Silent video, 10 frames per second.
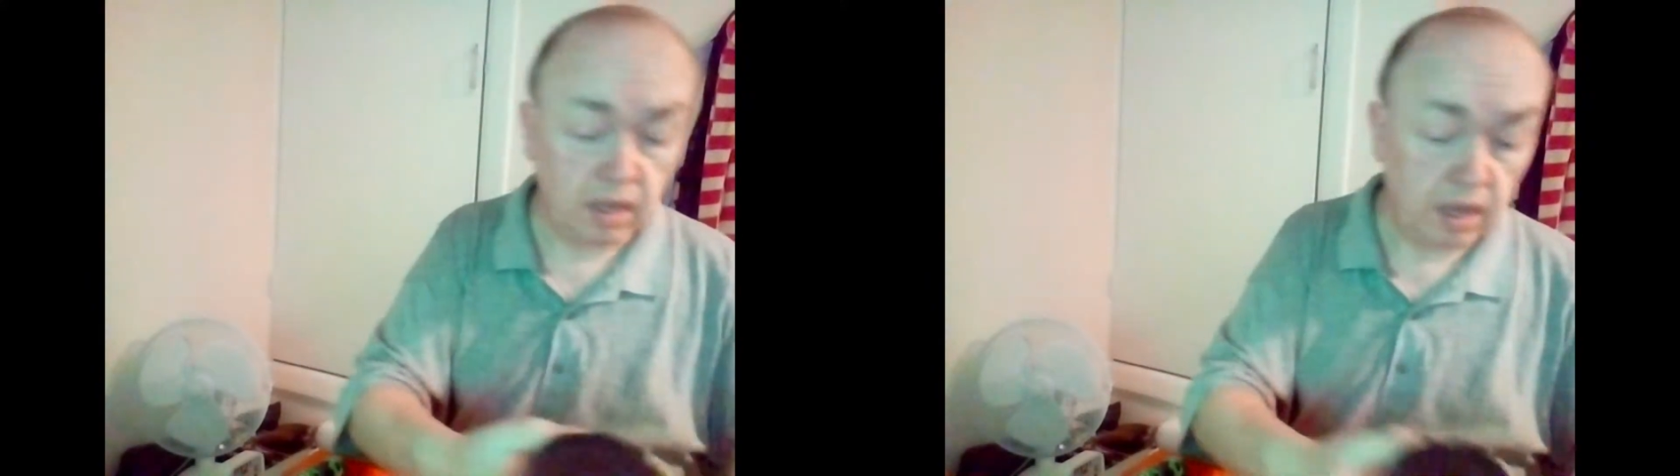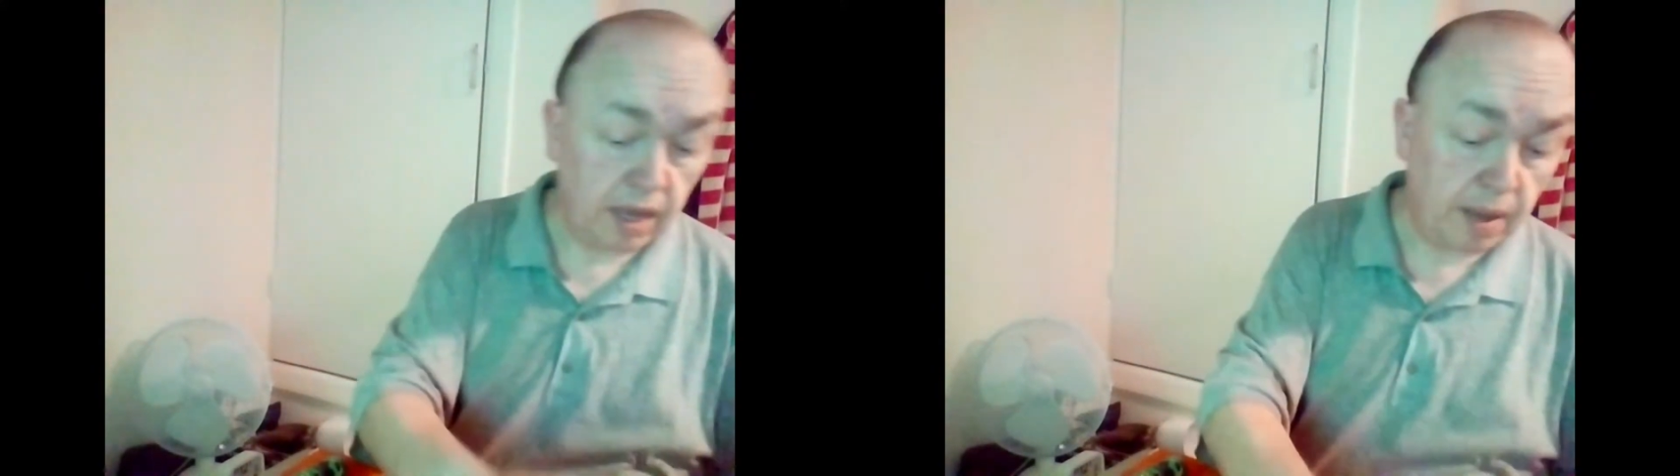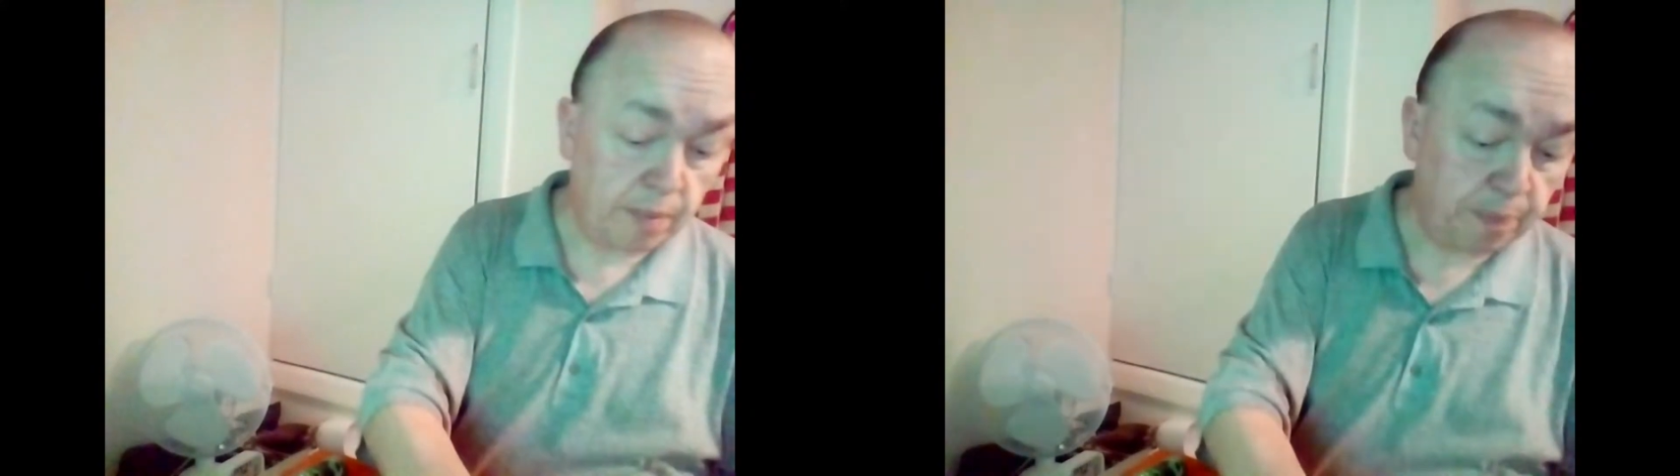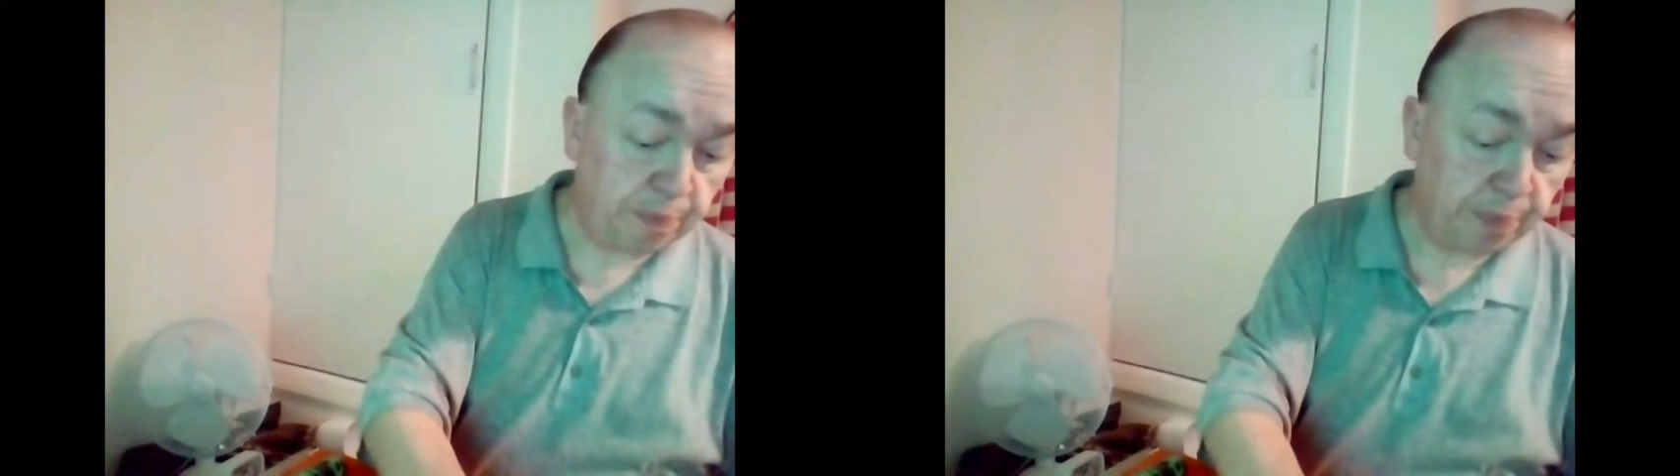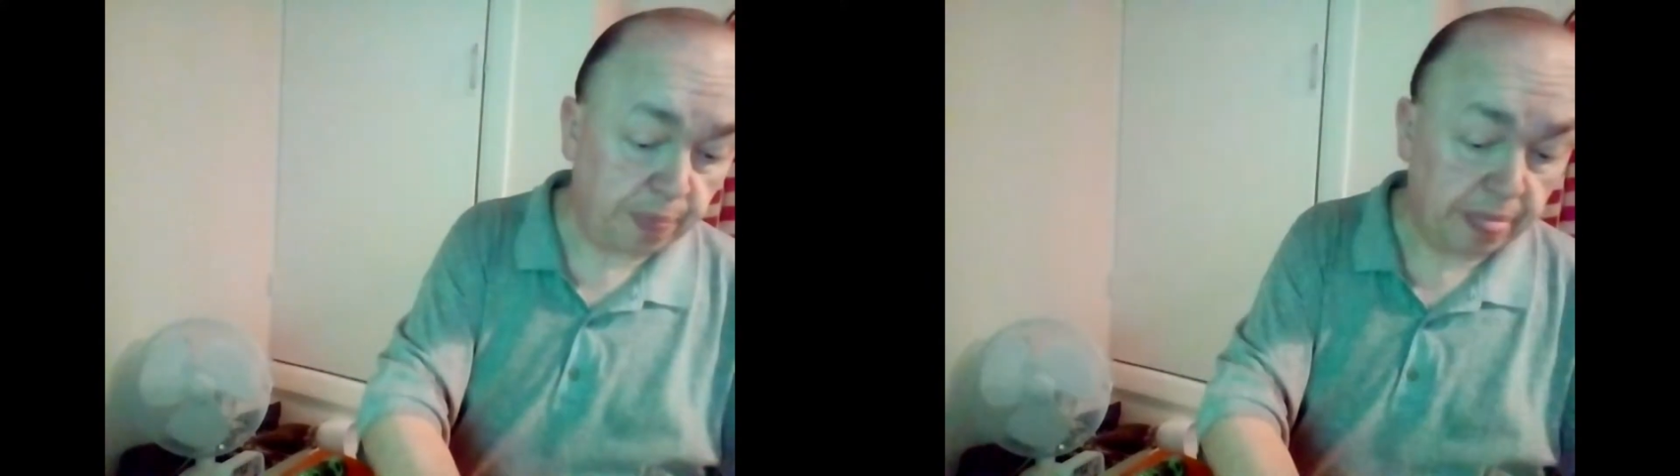
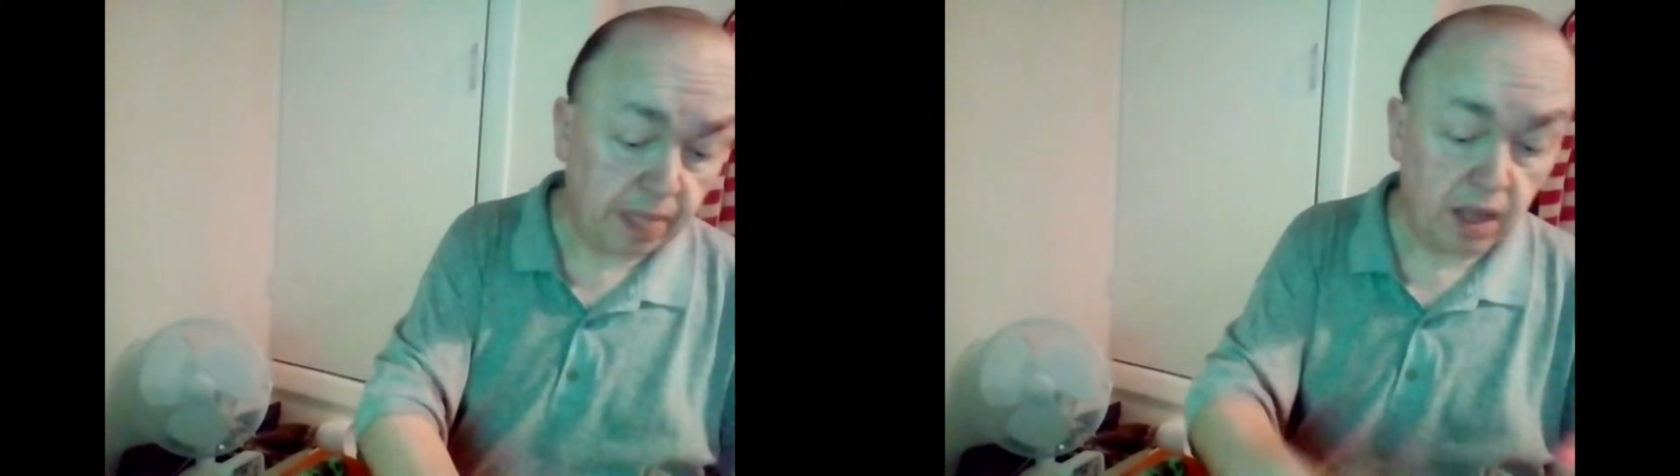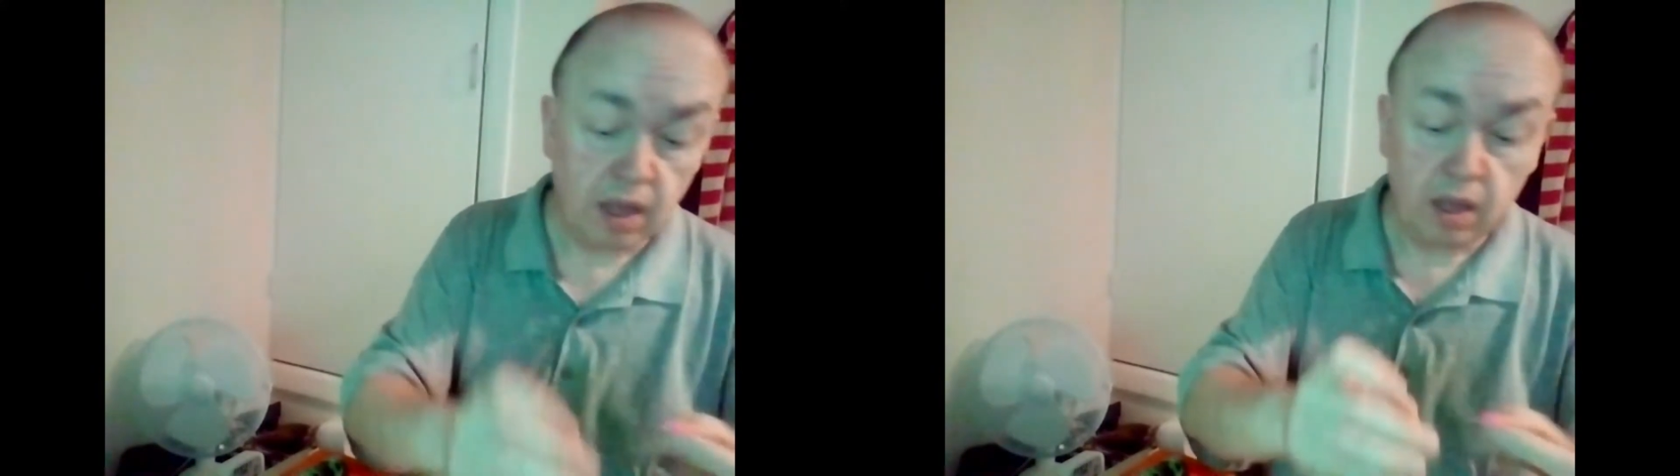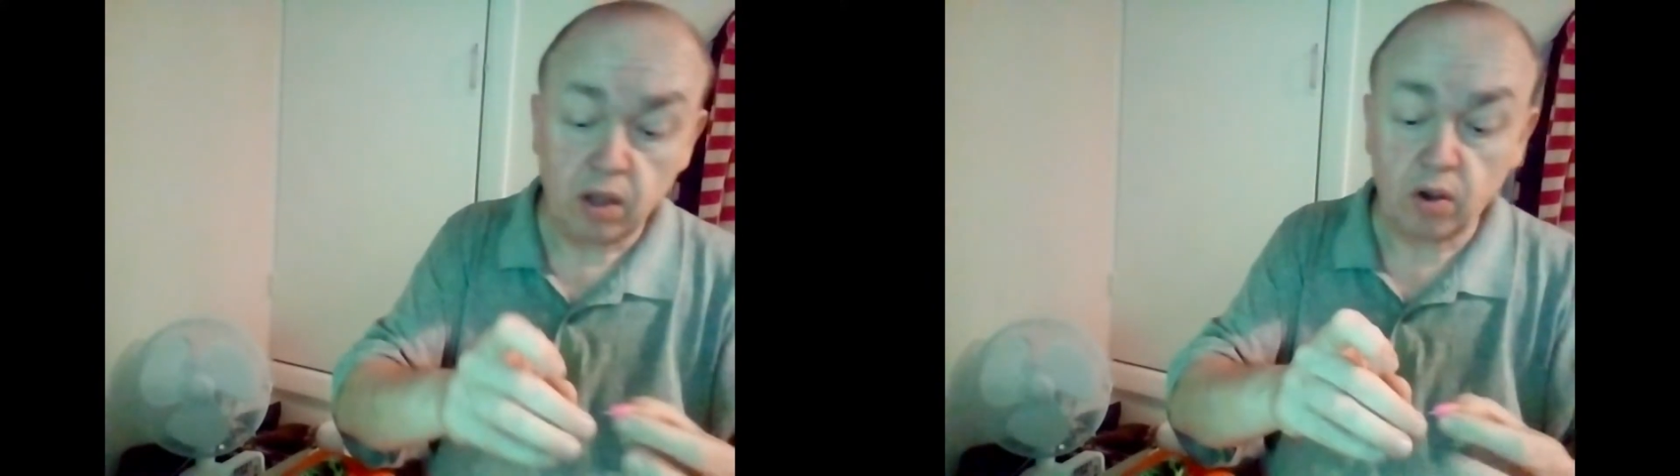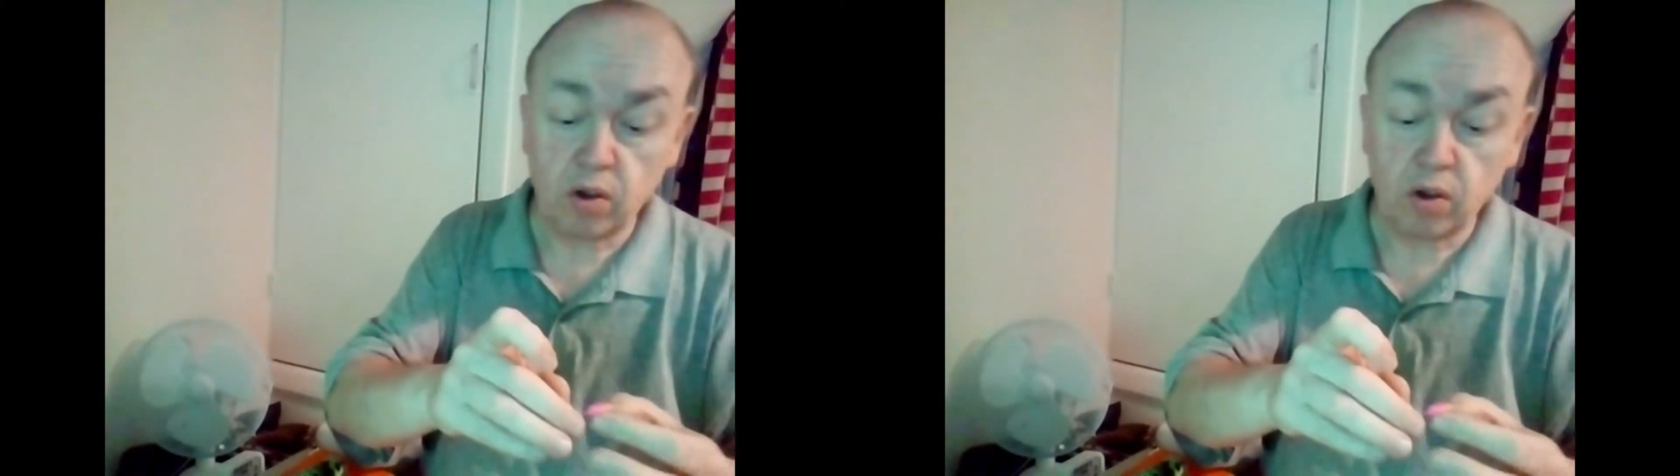You've